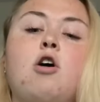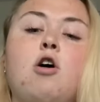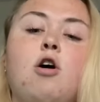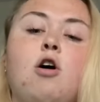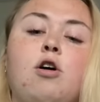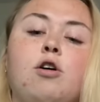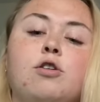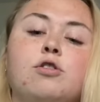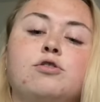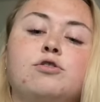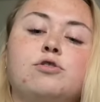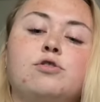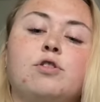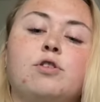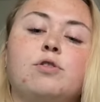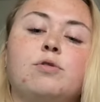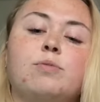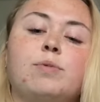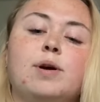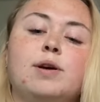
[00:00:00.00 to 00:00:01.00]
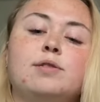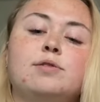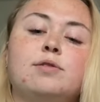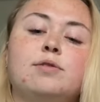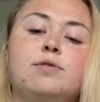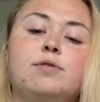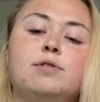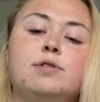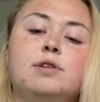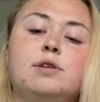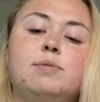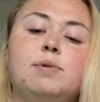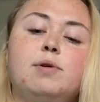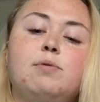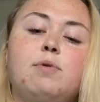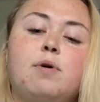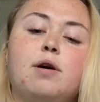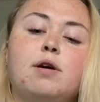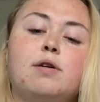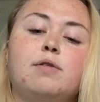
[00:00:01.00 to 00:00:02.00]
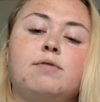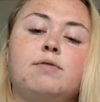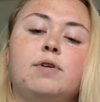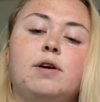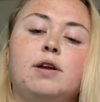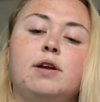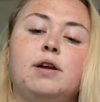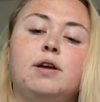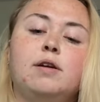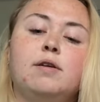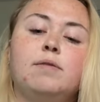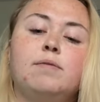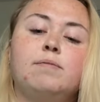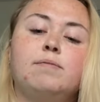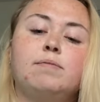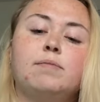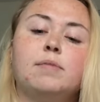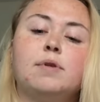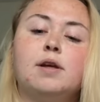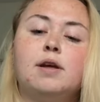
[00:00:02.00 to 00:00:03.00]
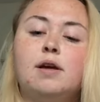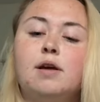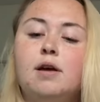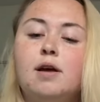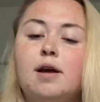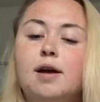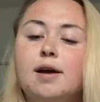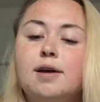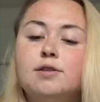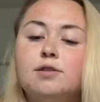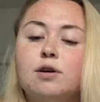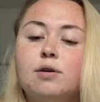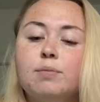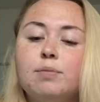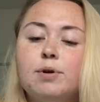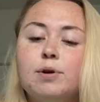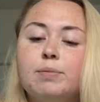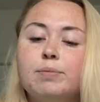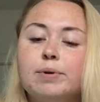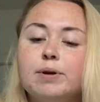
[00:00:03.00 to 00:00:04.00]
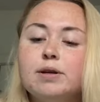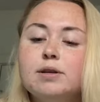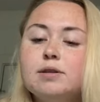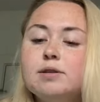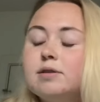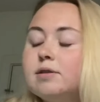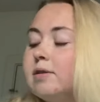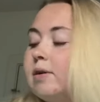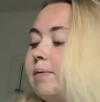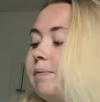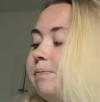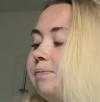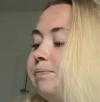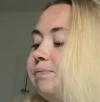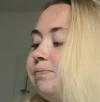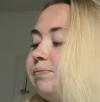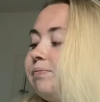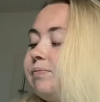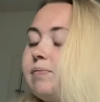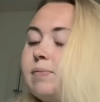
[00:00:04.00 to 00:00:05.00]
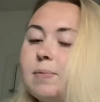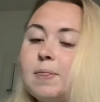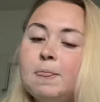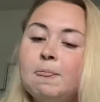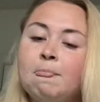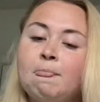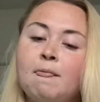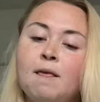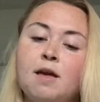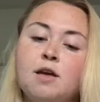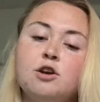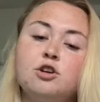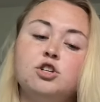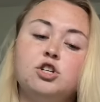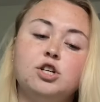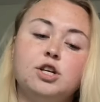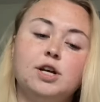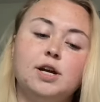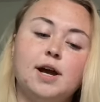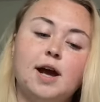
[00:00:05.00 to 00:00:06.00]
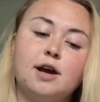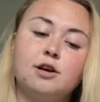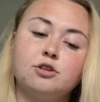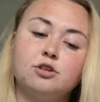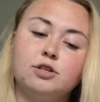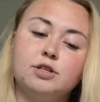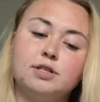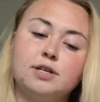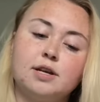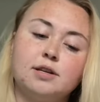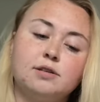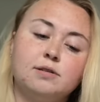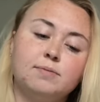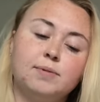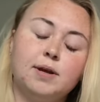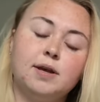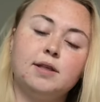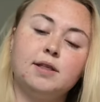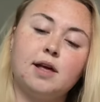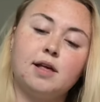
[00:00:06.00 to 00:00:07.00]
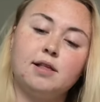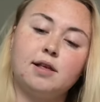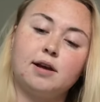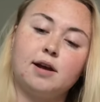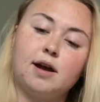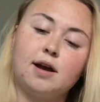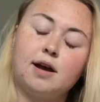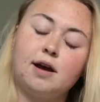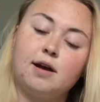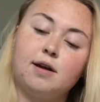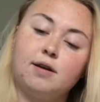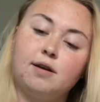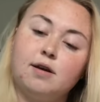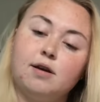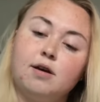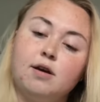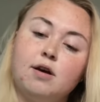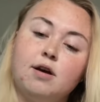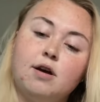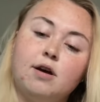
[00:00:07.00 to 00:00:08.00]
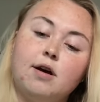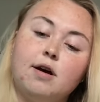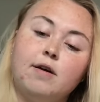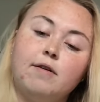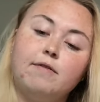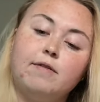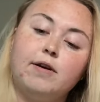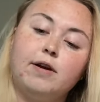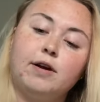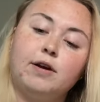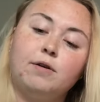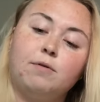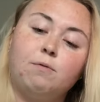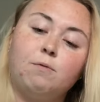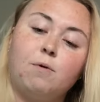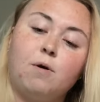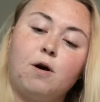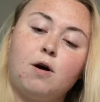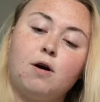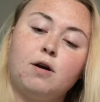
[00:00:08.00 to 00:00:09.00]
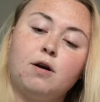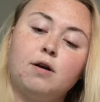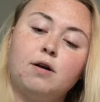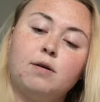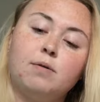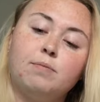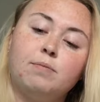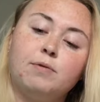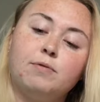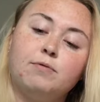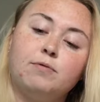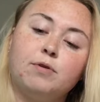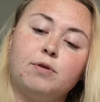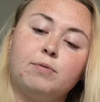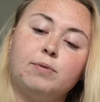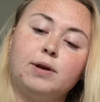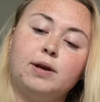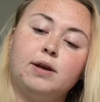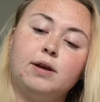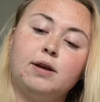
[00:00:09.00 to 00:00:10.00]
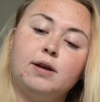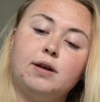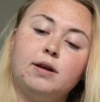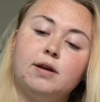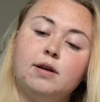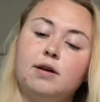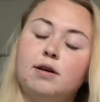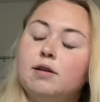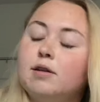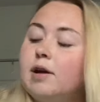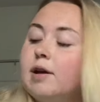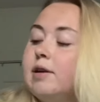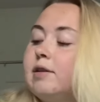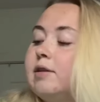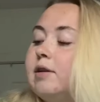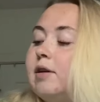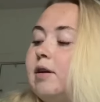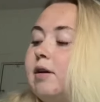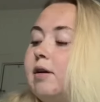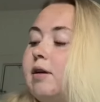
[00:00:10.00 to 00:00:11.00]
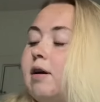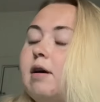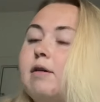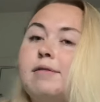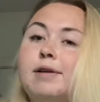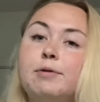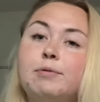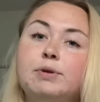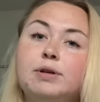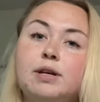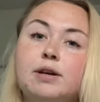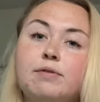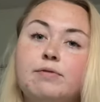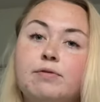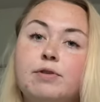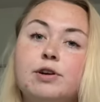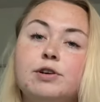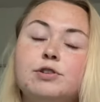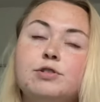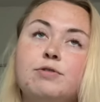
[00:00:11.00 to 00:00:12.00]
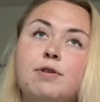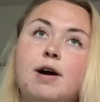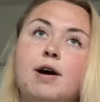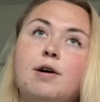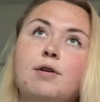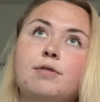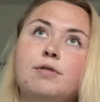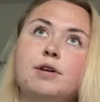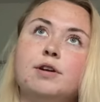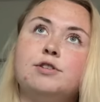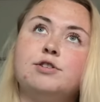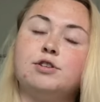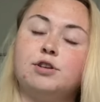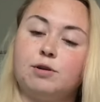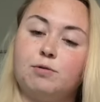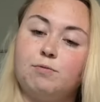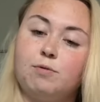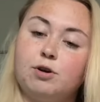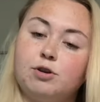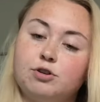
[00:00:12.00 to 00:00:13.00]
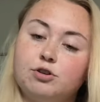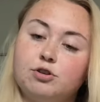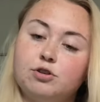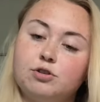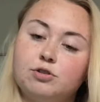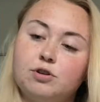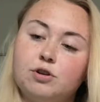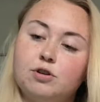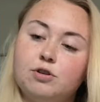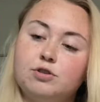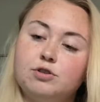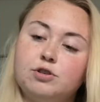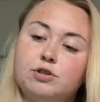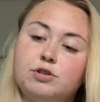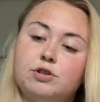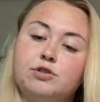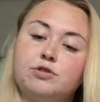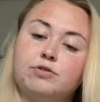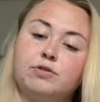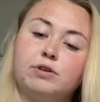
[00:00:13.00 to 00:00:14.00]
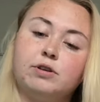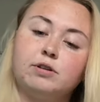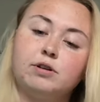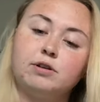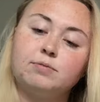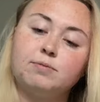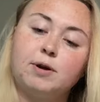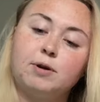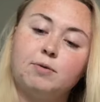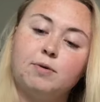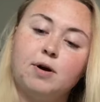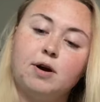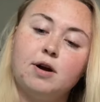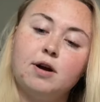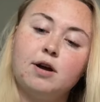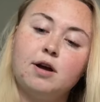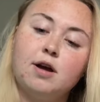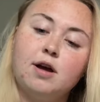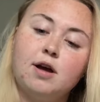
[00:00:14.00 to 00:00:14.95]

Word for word: arched all the way. So if you see me walking funny, it's on purpose. She actually said to me that like I had a very good walk before we like did like we did a first round and she like watched us all and she said she really liked my walk